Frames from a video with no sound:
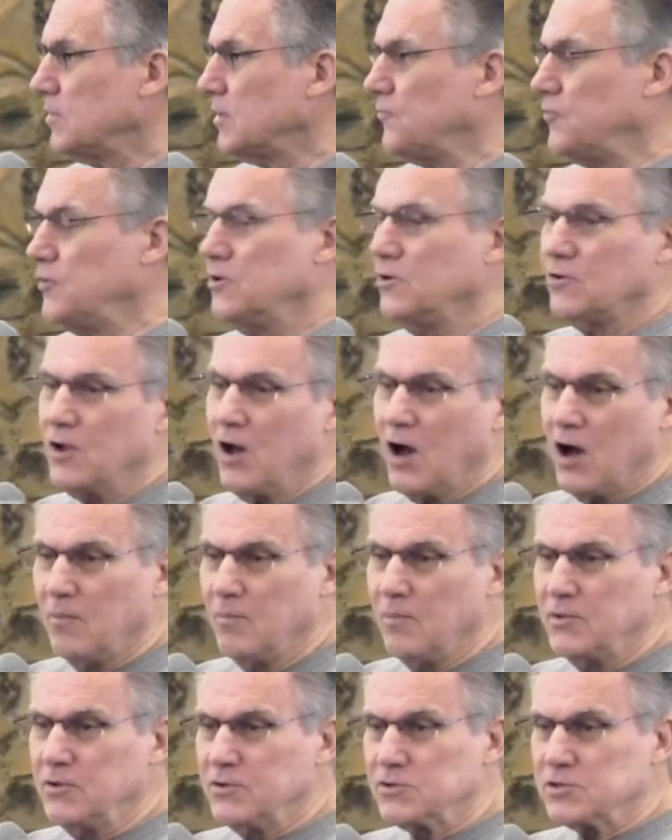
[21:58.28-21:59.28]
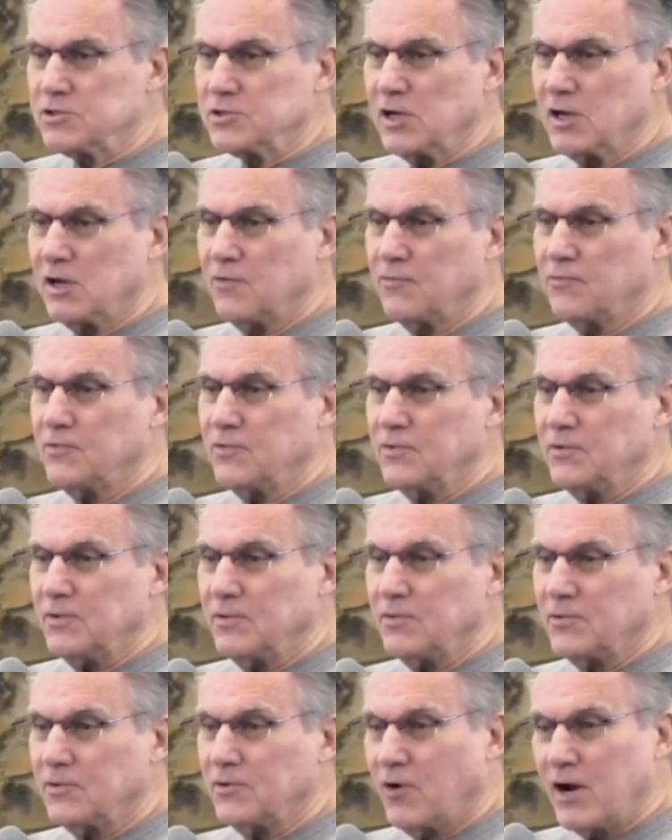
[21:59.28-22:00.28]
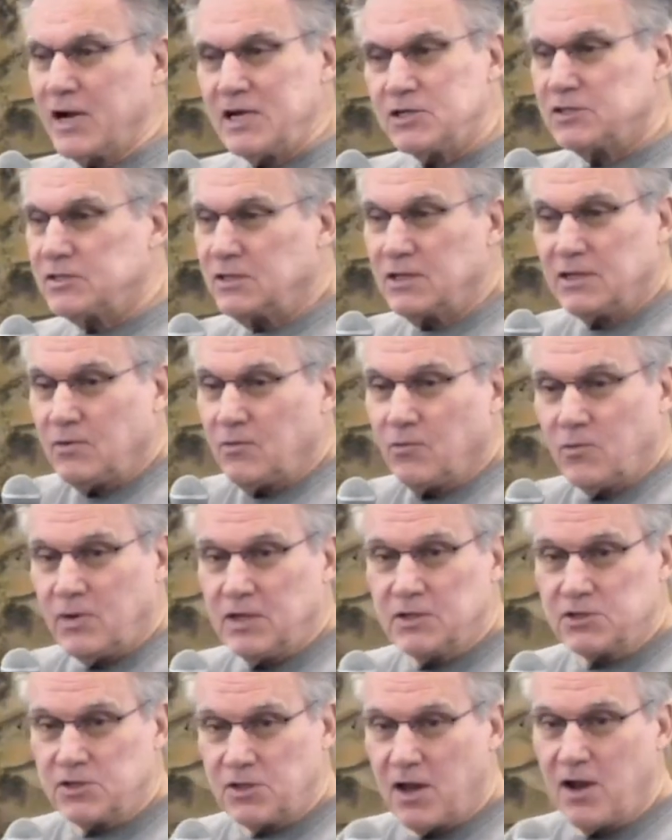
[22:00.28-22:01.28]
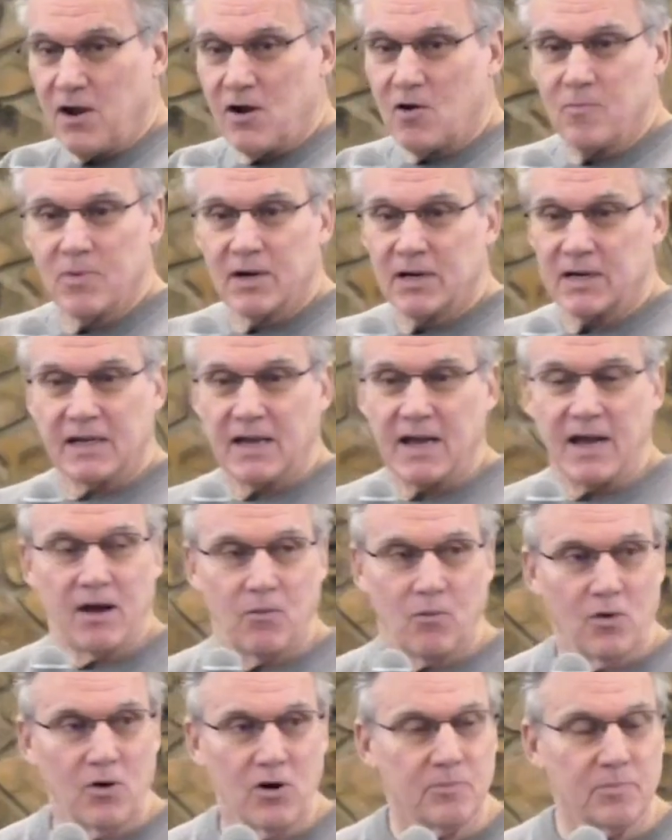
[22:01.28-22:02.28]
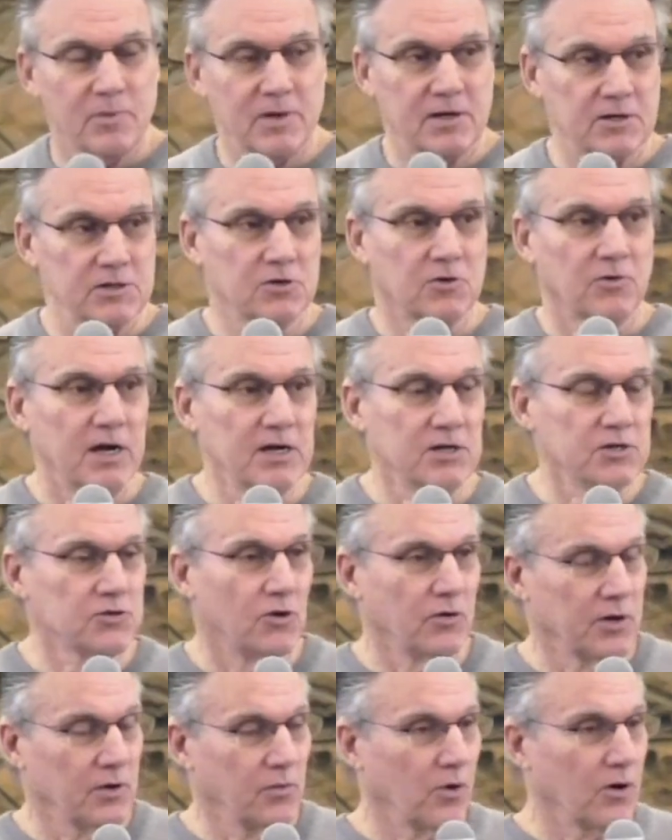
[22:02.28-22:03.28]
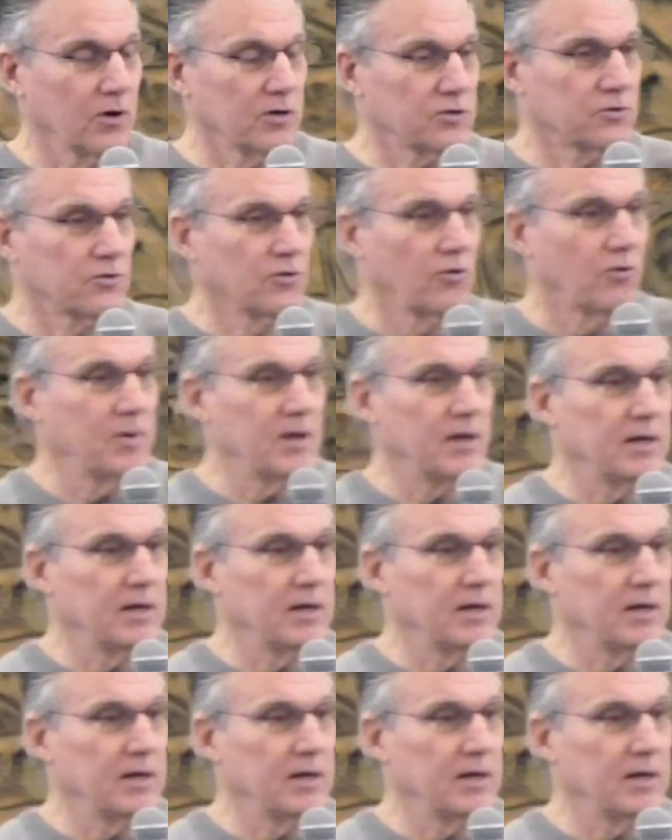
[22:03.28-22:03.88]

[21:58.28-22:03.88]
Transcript: But if you don't humble yourself, grace is there, but it can't work because grace only works through